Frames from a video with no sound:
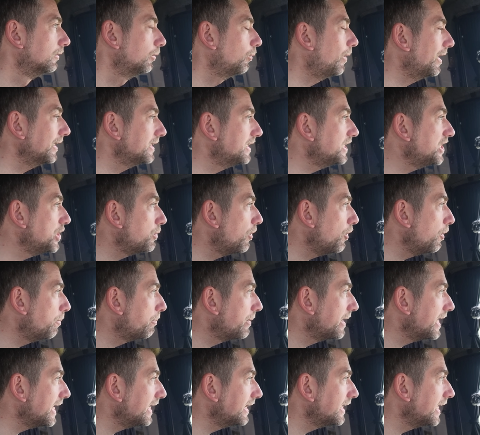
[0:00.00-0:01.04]
Why did you
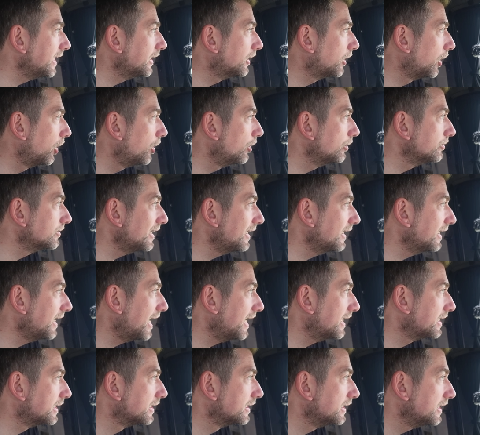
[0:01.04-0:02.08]
open it and then close it
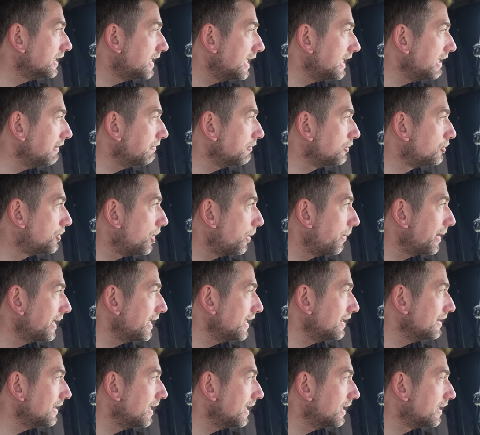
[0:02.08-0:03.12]
again? You didn't even do
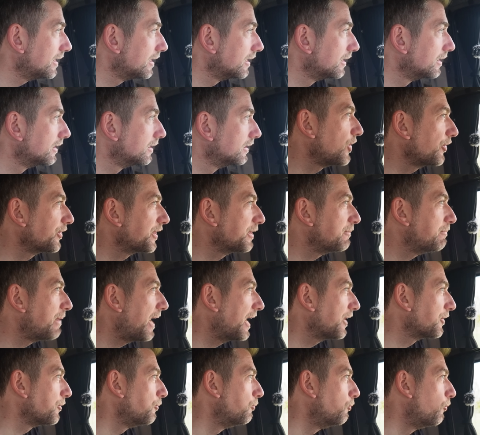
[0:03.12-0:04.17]
anything. Nothing
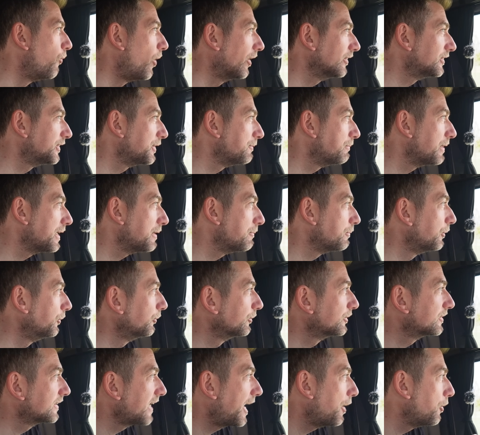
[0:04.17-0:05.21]
better than watching people
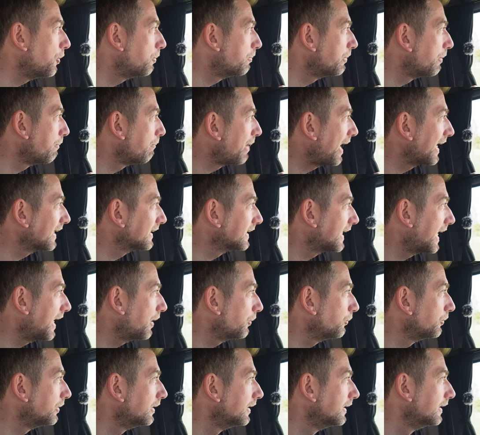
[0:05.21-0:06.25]
set up and pack
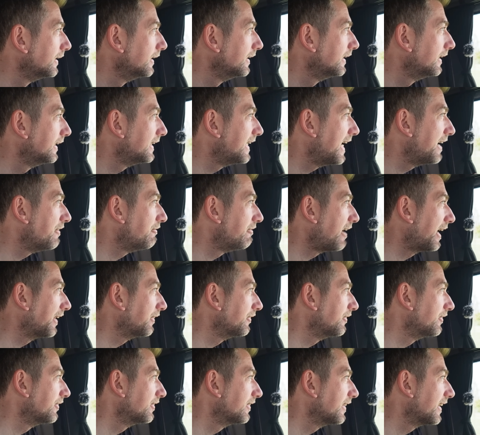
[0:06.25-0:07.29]
down in their
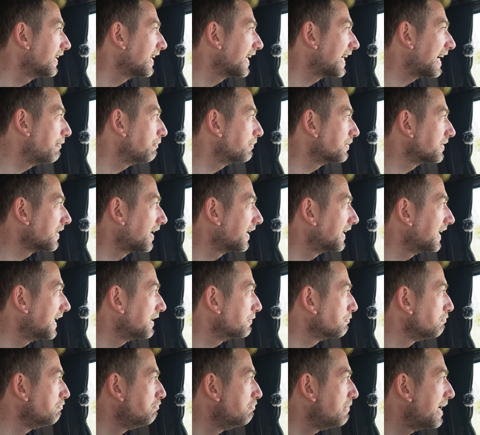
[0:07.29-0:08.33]
vans in a campsite.
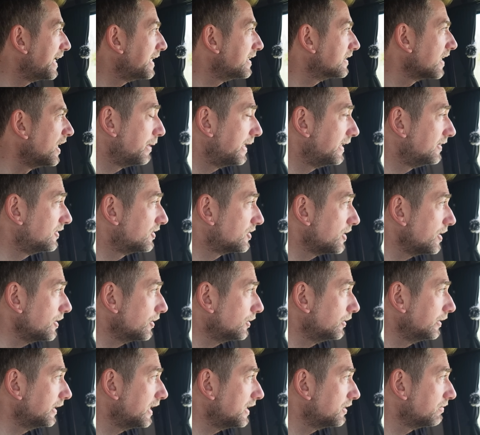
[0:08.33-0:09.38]
It's mint. But he's
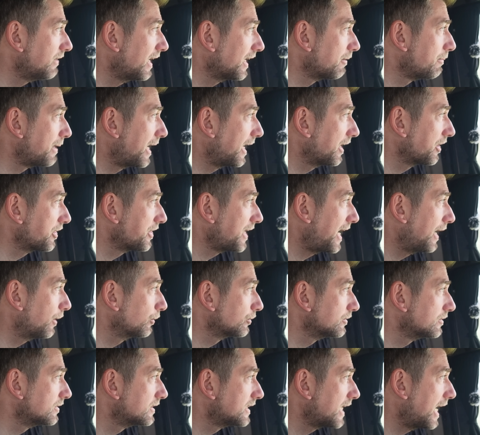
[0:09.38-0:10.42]
circled his van about
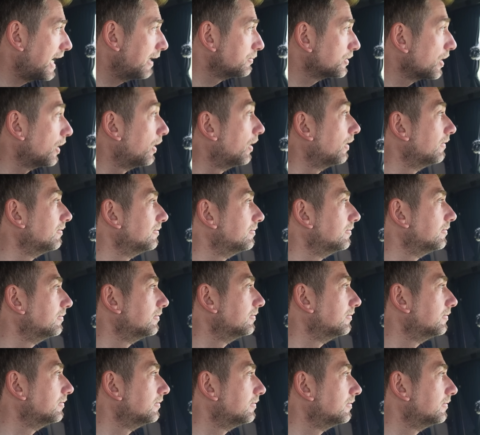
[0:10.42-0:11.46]
1,000 times. Oh,
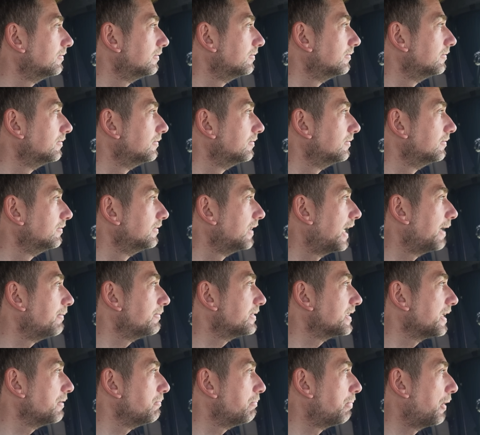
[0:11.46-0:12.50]

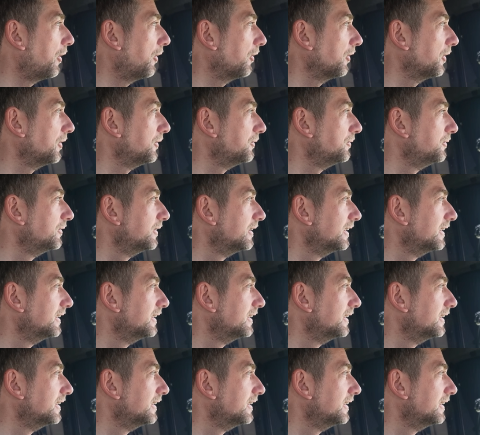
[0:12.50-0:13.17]
emptying Portaloo.